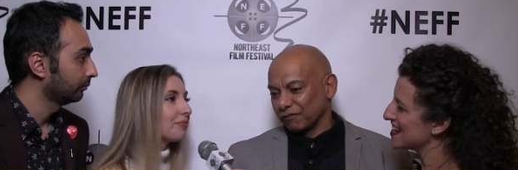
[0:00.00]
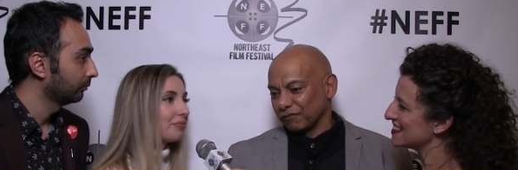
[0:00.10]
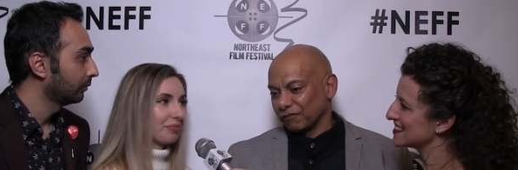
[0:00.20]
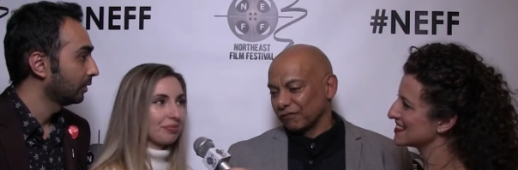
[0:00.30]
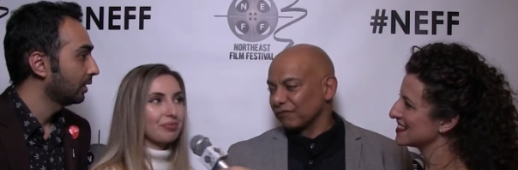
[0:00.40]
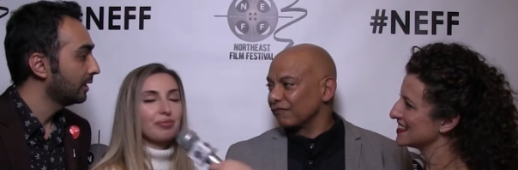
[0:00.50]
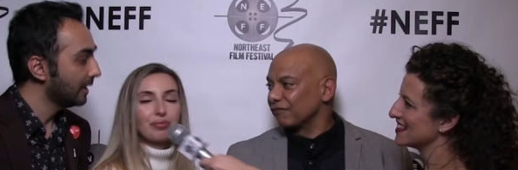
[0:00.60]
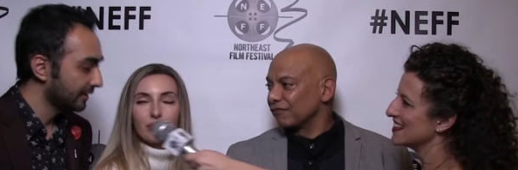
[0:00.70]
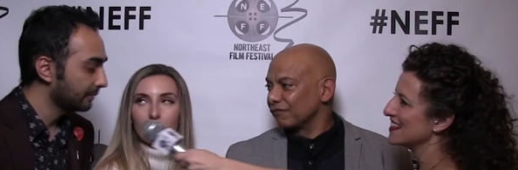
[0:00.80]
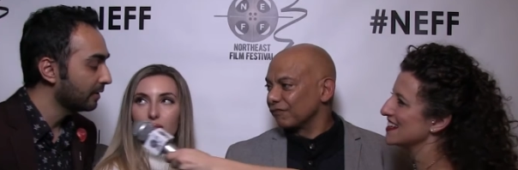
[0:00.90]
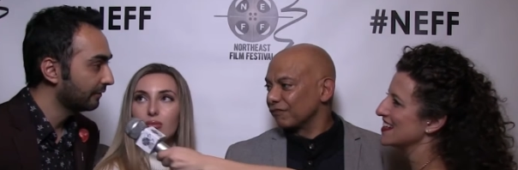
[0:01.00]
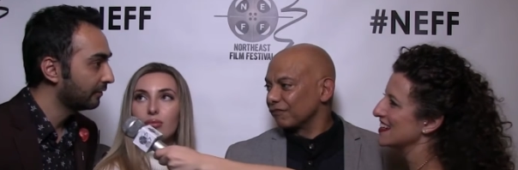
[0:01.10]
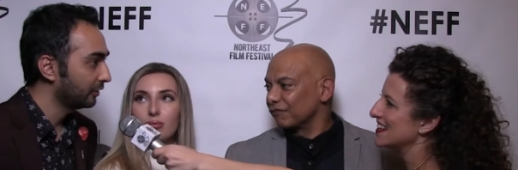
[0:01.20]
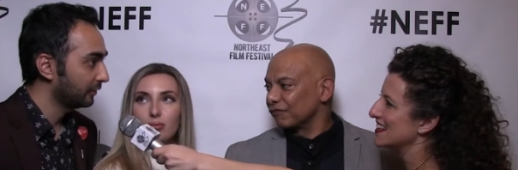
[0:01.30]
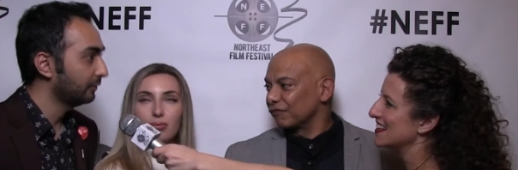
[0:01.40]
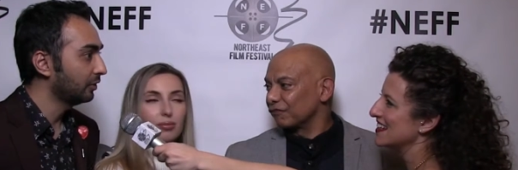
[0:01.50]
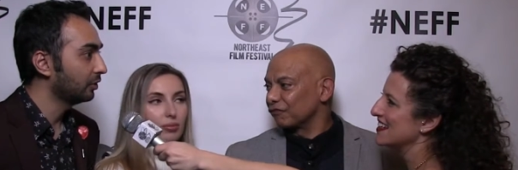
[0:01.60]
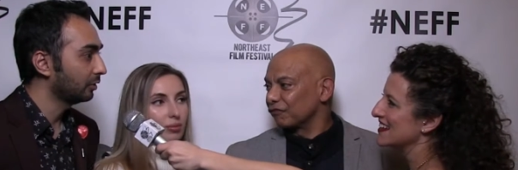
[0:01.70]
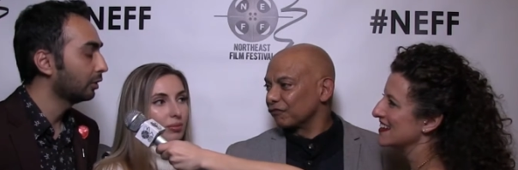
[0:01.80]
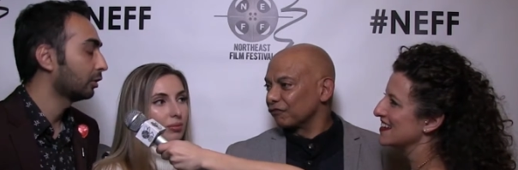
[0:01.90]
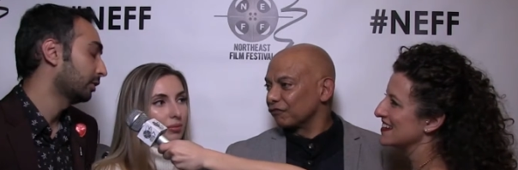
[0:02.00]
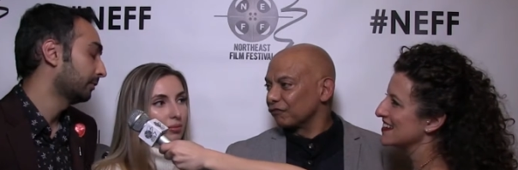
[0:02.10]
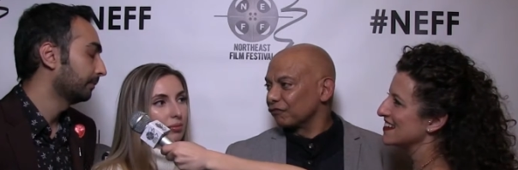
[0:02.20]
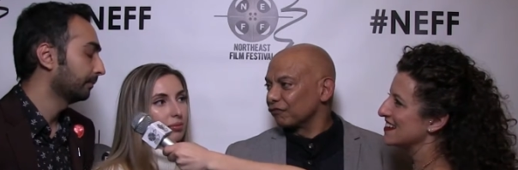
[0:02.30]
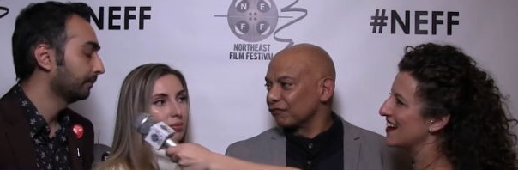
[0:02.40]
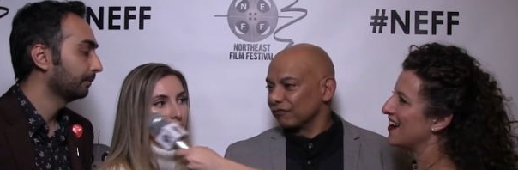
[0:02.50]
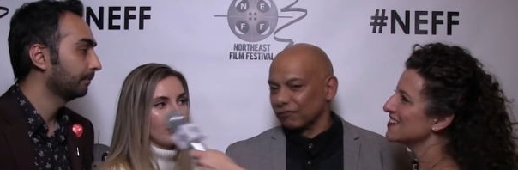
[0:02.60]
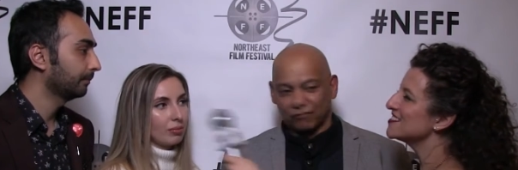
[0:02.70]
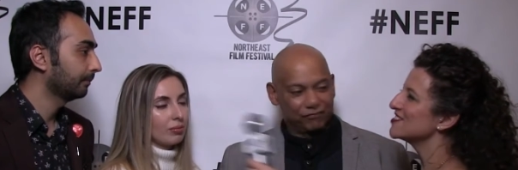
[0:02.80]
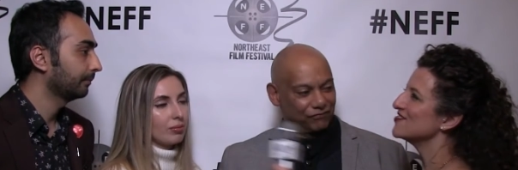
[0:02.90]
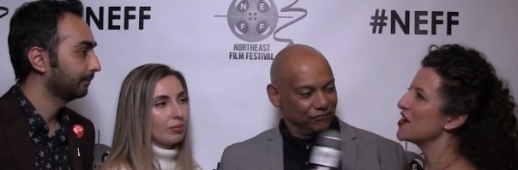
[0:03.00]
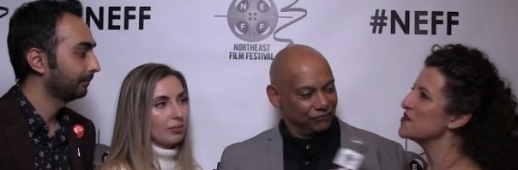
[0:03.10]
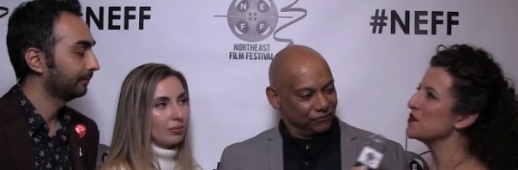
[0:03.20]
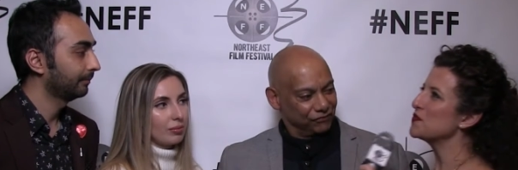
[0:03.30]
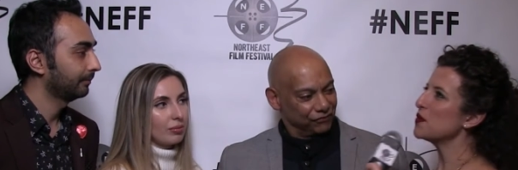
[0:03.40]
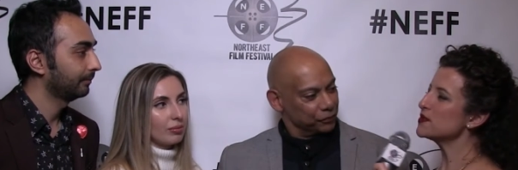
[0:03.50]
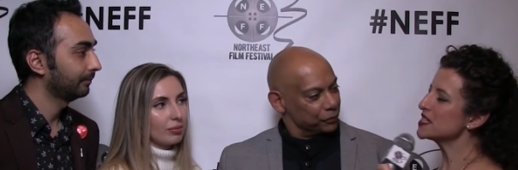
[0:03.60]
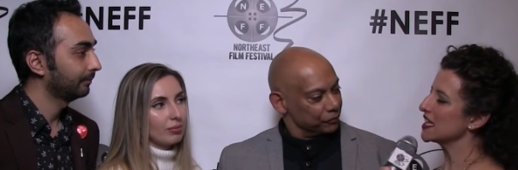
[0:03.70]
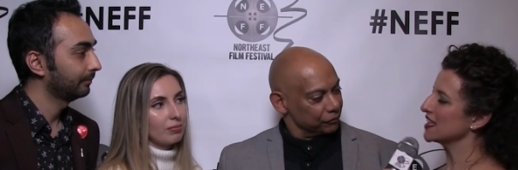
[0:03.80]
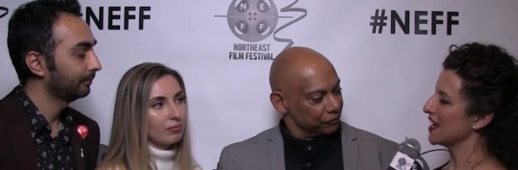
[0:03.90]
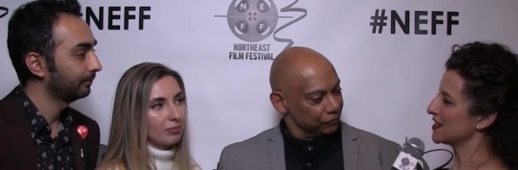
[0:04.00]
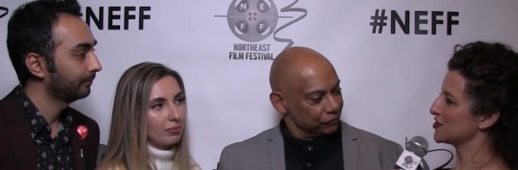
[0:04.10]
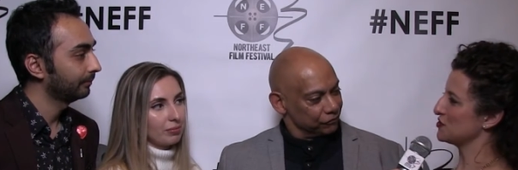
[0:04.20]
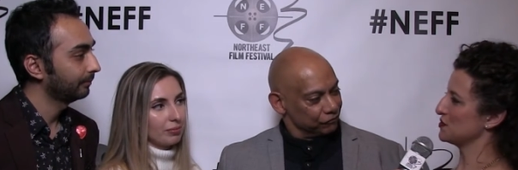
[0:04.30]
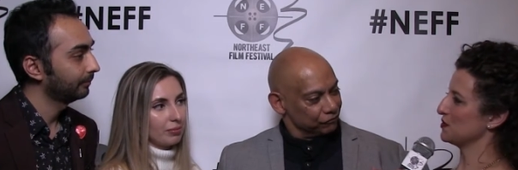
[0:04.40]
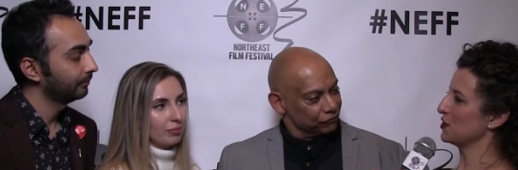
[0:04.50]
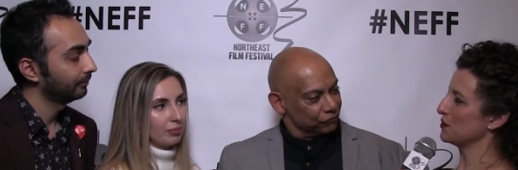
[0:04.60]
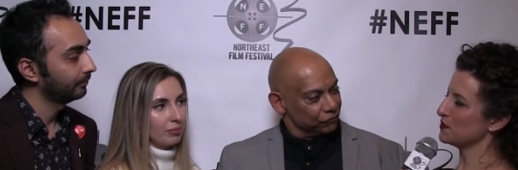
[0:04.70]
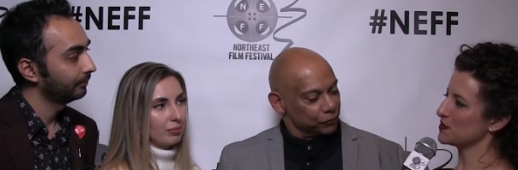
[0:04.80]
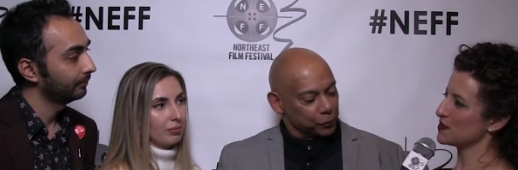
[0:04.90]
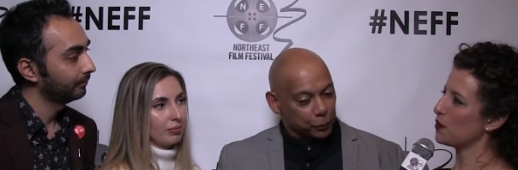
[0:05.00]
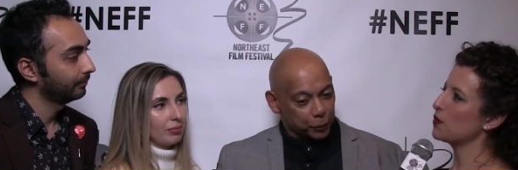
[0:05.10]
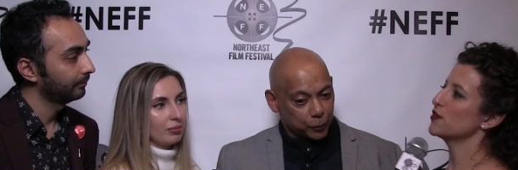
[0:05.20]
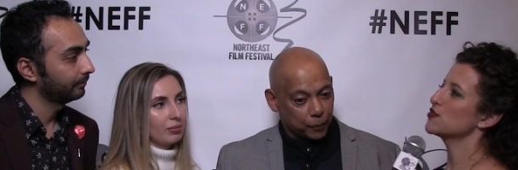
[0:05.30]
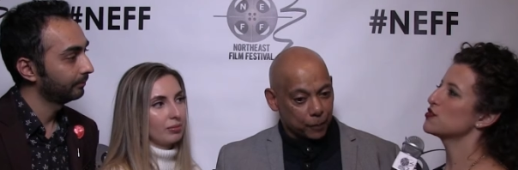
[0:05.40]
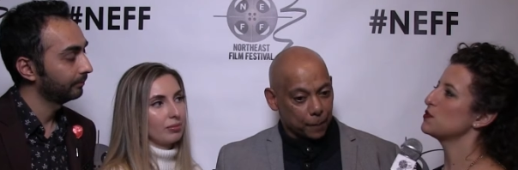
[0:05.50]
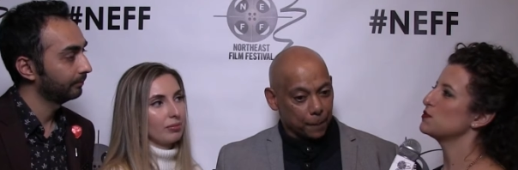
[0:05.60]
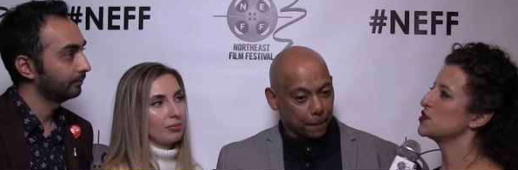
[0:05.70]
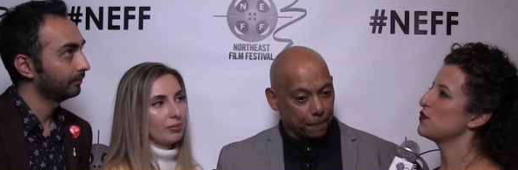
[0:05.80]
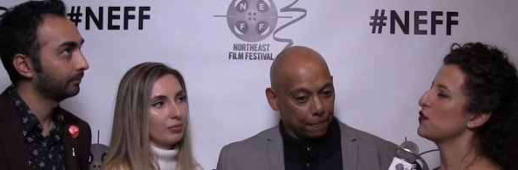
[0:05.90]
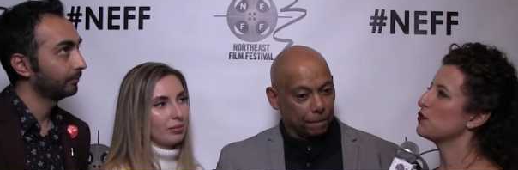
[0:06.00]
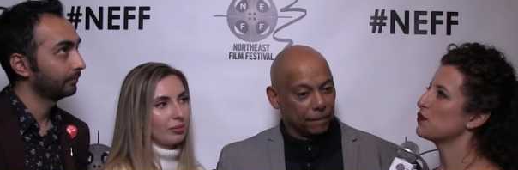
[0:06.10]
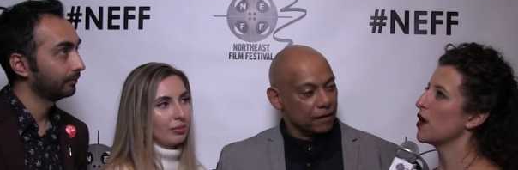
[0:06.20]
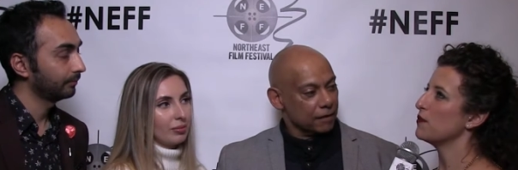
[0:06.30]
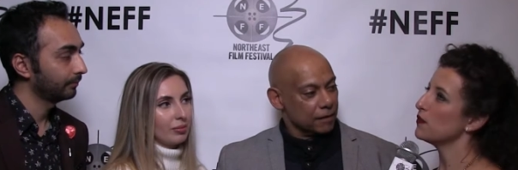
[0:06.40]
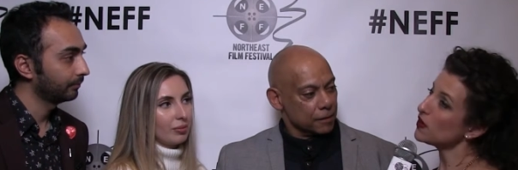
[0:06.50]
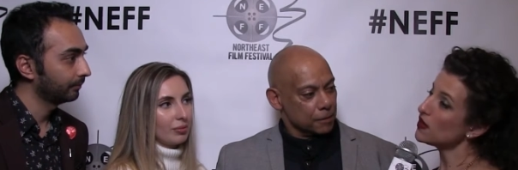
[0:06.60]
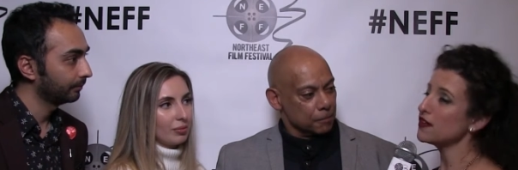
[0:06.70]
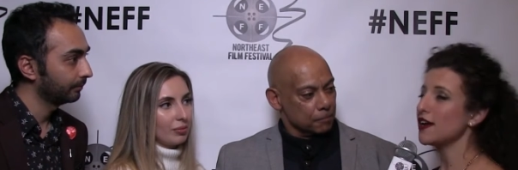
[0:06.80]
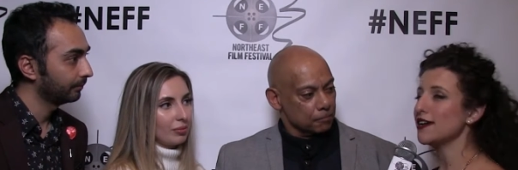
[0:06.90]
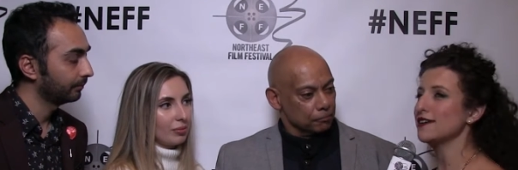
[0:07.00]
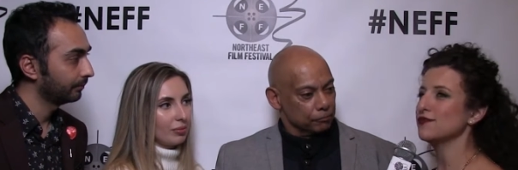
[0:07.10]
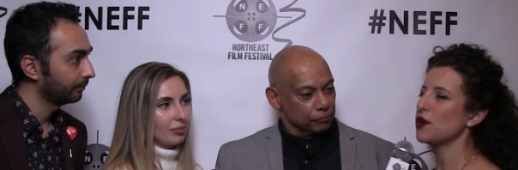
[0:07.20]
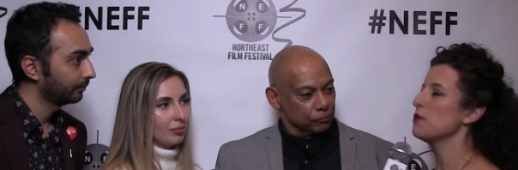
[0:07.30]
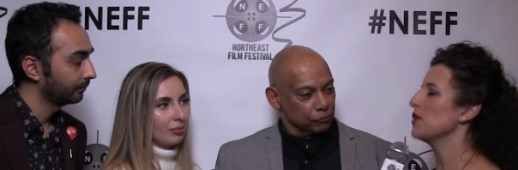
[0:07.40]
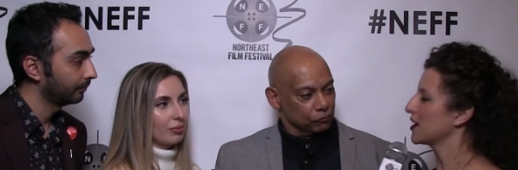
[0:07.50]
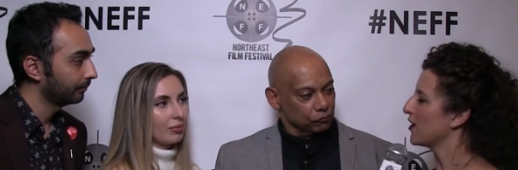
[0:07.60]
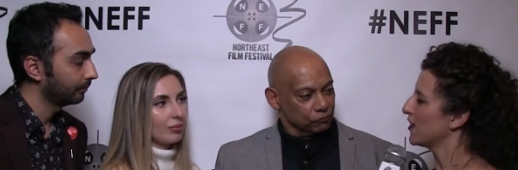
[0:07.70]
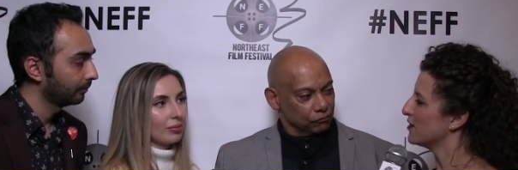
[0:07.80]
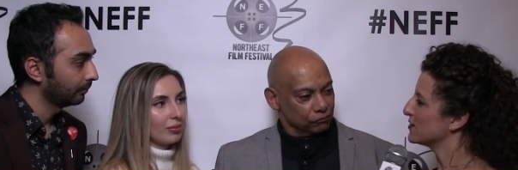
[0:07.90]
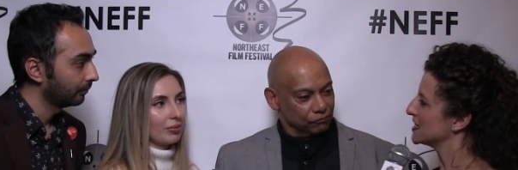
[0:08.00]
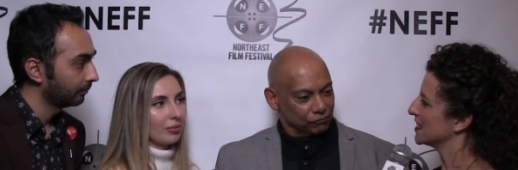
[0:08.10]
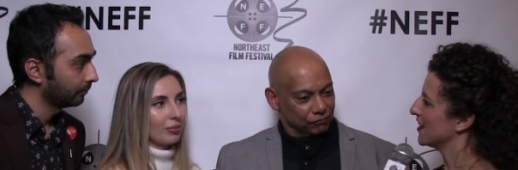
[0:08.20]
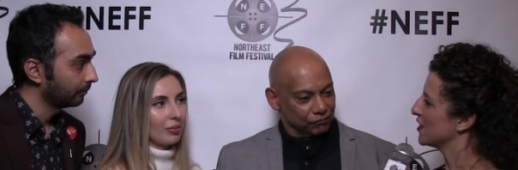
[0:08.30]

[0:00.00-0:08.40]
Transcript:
Speaker 1: Nice.
Speaker 2: Yeah, it's my first feature horror.
Speaker 1: Awesome. And what was that like? Do you know horror is so different from well, I get it from like our everyday